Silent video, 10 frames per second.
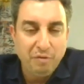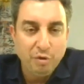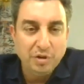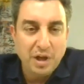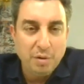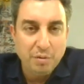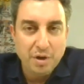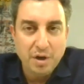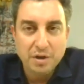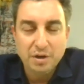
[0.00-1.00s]
for now,
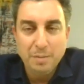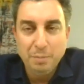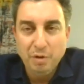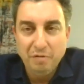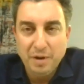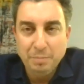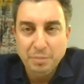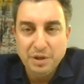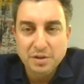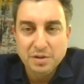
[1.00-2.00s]
there are a couple of
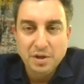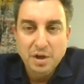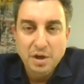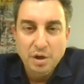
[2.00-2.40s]
MPs